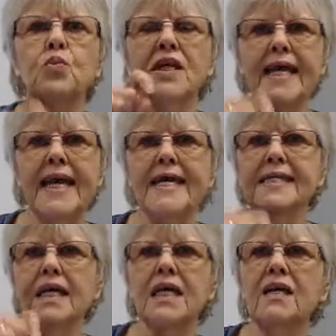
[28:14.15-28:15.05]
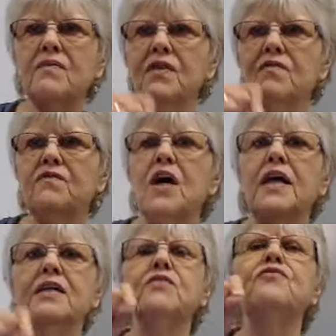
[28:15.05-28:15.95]
we can't even
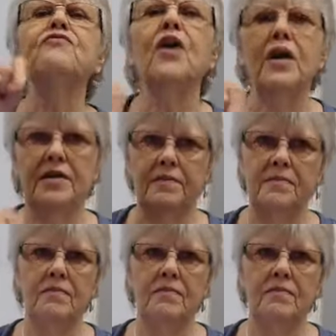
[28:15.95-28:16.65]
find fun.